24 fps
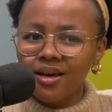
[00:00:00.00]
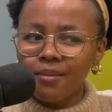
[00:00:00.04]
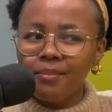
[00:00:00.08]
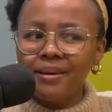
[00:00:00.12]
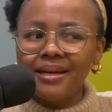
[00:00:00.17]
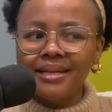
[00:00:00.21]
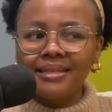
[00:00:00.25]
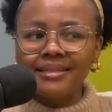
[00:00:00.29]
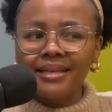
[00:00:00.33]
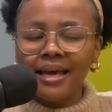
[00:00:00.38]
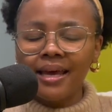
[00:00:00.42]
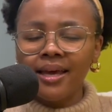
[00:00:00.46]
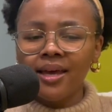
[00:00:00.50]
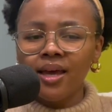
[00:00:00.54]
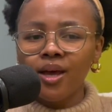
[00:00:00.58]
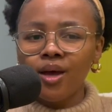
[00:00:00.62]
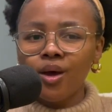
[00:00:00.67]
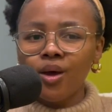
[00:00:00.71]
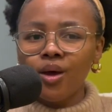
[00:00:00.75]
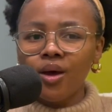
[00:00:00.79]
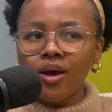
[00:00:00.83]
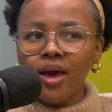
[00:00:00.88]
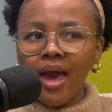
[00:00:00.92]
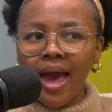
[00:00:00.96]
But it's like,
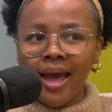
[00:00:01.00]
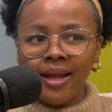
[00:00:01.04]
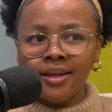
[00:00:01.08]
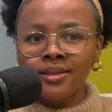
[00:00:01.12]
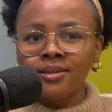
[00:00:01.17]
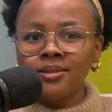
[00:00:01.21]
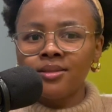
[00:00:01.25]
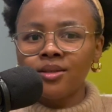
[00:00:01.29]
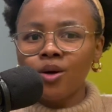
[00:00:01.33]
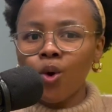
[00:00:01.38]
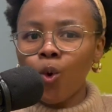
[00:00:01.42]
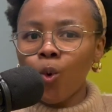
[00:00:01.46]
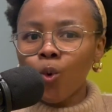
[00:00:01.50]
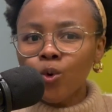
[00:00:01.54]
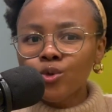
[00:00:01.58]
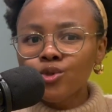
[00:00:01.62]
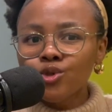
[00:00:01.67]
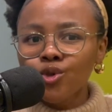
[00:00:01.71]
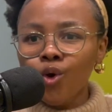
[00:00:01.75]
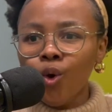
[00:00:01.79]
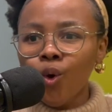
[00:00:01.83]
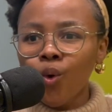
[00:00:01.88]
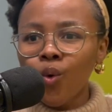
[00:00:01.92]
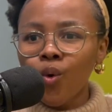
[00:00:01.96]
and
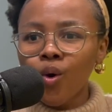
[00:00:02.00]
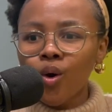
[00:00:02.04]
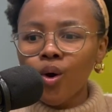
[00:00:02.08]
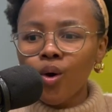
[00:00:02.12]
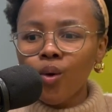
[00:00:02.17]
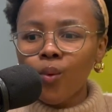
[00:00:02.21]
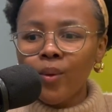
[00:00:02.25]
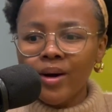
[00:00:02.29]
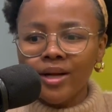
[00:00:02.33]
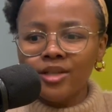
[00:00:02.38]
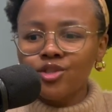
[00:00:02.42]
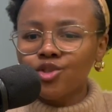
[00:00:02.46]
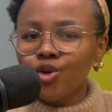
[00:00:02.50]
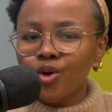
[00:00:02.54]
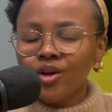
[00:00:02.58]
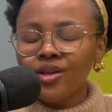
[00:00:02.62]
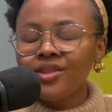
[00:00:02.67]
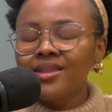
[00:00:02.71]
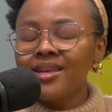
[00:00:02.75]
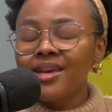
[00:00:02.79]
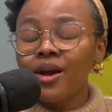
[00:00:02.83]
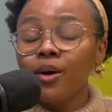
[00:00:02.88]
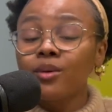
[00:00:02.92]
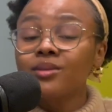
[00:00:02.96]
also, when I
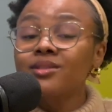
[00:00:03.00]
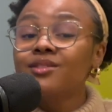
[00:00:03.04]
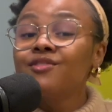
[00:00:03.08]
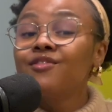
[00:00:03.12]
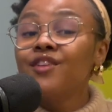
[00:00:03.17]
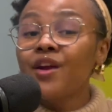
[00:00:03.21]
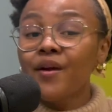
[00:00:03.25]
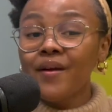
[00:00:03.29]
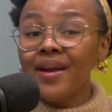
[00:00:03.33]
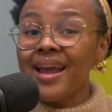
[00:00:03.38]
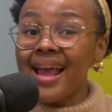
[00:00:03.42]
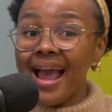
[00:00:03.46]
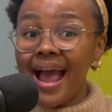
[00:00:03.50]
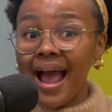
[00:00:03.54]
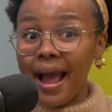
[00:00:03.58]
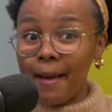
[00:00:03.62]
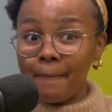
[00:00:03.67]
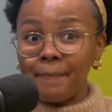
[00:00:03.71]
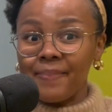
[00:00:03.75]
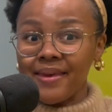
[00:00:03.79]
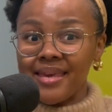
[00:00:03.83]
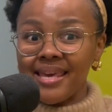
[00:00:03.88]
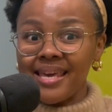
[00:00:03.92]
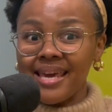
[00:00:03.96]
started the year, I was very
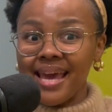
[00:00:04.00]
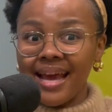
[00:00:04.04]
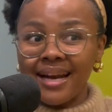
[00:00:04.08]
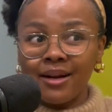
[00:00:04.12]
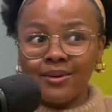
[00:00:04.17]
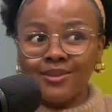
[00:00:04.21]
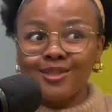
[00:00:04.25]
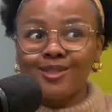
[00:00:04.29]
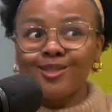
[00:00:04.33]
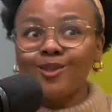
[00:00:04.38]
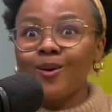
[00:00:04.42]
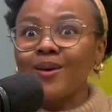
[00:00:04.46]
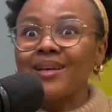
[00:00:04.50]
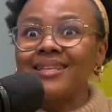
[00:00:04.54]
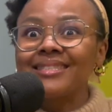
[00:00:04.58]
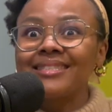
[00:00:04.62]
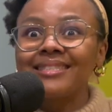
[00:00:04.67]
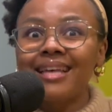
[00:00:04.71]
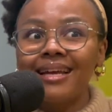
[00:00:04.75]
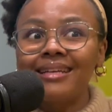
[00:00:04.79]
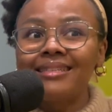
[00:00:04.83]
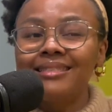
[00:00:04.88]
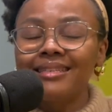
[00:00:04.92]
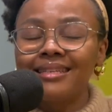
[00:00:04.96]
happy and I was so
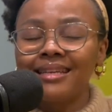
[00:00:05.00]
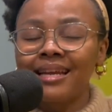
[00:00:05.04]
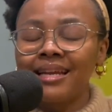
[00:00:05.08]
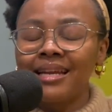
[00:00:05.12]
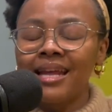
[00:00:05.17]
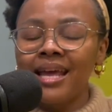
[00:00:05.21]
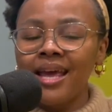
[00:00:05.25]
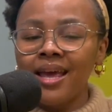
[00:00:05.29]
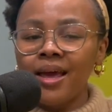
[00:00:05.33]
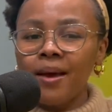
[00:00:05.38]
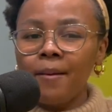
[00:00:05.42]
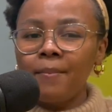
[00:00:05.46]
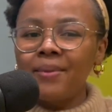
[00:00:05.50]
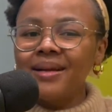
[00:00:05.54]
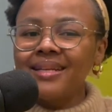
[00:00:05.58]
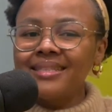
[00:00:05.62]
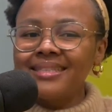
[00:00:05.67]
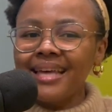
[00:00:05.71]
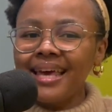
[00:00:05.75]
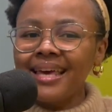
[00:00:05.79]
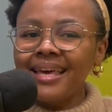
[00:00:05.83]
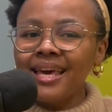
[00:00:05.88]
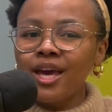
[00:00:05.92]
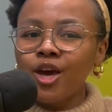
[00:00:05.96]
excited. But it's
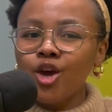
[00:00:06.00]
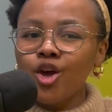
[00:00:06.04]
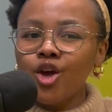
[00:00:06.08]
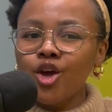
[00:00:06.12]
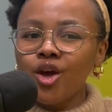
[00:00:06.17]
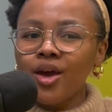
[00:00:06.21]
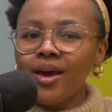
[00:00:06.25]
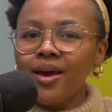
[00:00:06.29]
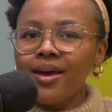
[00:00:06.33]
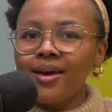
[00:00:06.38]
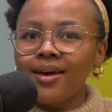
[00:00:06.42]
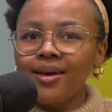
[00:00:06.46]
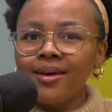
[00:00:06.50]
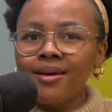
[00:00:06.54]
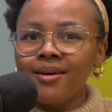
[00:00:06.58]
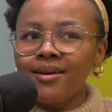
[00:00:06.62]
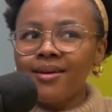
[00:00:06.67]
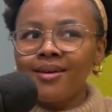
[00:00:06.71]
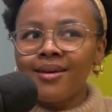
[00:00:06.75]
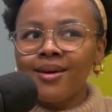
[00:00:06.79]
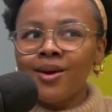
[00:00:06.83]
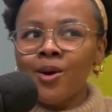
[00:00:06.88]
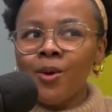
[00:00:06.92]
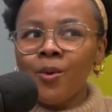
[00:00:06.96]
like,
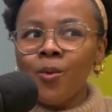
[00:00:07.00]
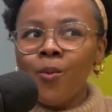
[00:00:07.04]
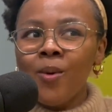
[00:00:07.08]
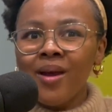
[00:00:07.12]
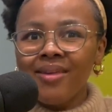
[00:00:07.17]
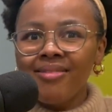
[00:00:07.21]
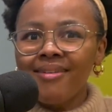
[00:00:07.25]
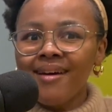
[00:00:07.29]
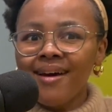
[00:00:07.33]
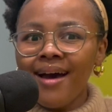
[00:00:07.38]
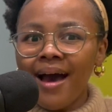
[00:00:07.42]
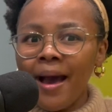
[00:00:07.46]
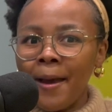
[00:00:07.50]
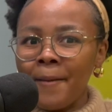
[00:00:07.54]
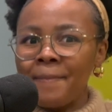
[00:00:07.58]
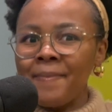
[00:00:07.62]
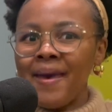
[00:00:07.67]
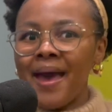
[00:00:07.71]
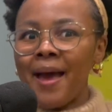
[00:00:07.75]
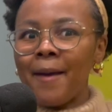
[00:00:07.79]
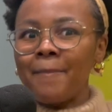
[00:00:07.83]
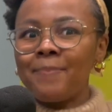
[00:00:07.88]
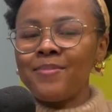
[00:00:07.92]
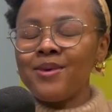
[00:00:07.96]
whether I'm
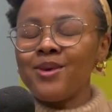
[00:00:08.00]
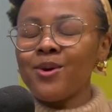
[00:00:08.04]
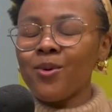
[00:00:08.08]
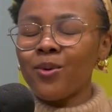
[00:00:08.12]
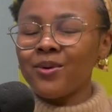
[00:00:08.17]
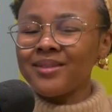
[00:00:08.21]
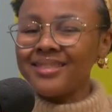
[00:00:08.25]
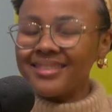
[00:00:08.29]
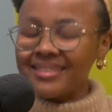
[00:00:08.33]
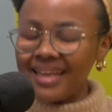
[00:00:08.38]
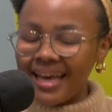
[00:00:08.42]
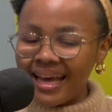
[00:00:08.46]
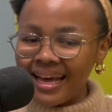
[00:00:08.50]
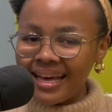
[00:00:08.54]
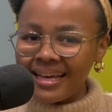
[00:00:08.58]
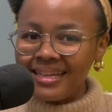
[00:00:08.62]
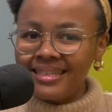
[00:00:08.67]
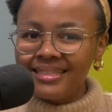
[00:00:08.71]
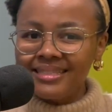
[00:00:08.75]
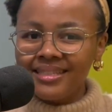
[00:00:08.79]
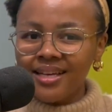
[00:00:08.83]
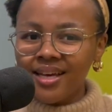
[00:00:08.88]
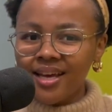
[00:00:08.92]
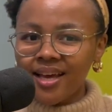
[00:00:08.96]
happy or
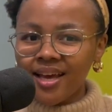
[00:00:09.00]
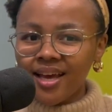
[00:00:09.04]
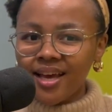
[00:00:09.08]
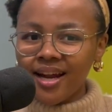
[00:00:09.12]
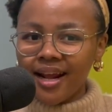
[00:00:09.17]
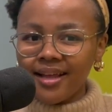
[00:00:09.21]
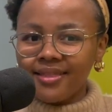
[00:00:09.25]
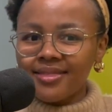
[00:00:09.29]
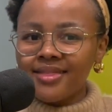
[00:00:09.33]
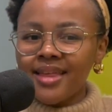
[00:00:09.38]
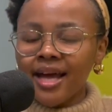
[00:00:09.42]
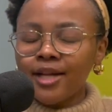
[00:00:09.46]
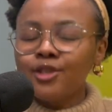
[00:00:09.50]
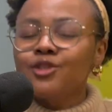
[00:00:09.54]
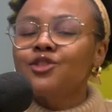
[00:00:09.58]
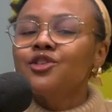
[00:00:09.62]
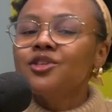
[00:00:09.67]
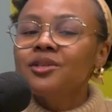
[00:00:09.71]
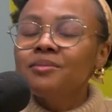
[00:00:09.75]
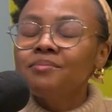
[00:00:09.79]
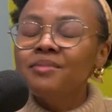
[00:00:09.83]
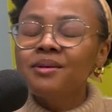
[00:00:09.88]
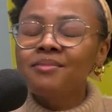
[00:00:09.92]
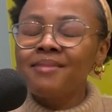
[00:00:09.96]
sad, like, that
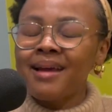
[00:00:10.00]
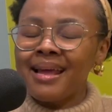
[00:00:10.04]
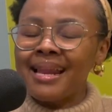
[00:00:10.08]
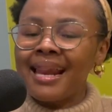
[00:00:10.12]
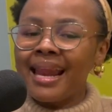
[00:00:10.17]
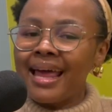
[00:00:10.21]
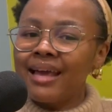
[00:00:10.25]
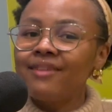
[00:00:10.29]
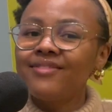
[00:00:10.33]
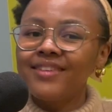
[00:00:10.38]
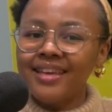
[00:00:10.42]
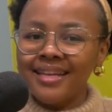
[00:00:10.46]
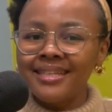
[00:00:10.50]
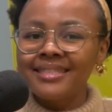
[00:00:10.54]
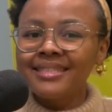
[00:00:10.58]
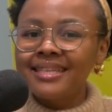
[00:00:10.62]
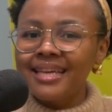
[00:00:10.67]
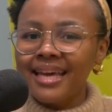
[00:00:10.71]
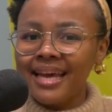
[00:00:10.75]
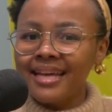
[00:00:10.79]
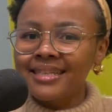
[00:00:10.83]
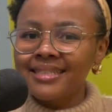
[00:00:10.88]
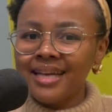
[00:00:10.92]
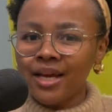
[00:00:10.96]
shouldn't be my life
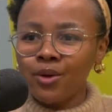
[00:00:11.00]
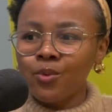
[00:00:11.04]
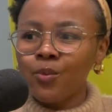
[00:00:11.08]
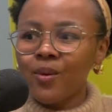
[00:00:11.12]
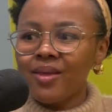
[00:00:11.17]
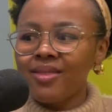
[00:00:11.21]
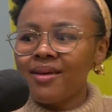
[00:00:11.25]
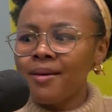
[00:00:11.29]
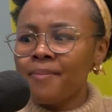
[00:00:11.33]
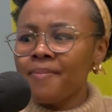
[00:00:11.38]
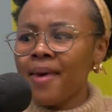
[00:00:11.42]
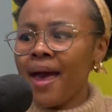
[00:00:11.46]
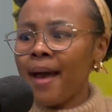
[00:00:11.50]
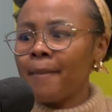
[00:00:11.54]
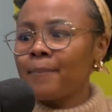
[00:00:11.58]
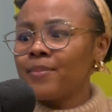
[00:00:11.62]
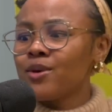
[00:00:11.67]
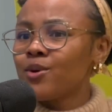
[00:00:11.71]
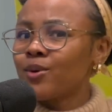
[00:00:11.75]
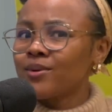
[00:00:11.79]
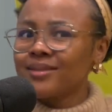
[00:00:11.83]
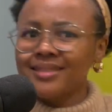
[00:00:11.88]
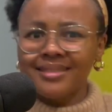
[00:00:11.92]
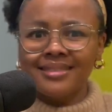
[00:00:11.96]
indicator. And whether I'm
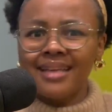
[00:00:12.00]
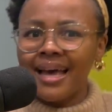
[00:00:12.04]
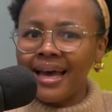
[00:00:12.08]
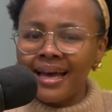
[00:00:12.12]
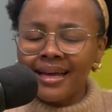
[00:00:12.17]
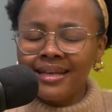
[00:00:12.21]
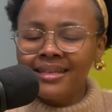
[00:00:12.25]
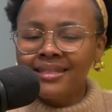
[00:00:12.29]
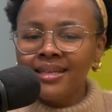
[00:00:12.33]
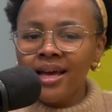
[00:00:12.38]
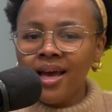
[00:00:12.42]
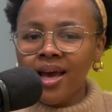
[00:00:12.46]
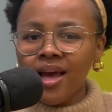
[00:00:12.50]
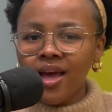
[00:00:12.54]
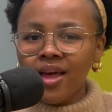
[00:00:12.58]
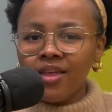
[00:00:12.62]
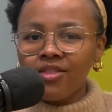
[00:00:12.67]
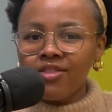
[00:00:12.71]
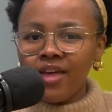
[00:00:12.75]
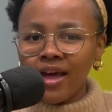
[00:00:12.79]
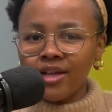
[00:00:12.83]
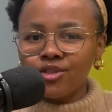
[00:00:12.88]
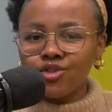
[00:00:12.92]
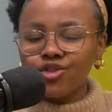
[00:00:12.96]
happy or sad,
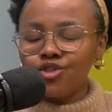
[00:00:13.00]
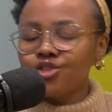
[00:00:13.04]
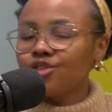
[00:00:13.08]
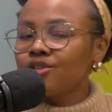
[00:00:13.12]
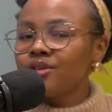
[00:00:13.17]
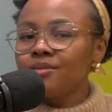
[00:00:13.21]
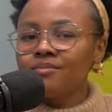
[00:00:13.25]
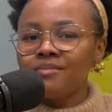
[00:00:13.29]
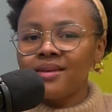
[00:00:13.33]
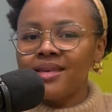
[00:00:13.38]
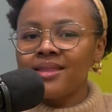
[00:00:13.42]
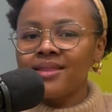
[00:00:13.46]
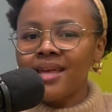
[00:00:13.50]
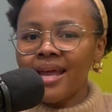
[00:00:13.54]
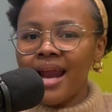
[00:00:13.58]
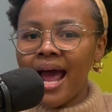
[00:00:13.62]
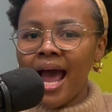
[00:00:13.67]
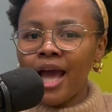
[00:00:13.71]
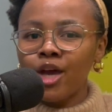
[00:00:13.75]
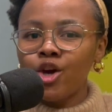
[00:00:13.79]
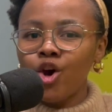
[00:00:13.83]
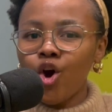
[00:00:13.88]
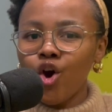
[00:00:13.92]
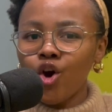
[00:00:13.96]
that shouldn't mean that
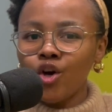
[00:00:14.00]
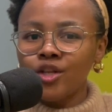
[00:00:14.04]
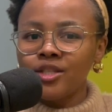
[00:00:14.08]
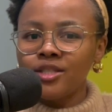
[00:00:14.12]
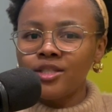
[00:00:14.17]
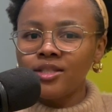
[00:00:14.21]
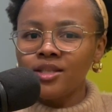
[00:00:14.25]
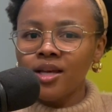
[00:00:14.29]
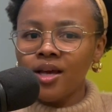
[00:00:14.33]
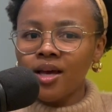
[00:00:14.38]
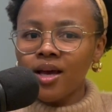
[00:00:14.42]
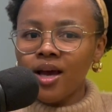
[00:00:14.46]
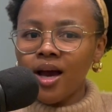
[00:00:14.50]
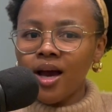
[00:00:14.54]
I can't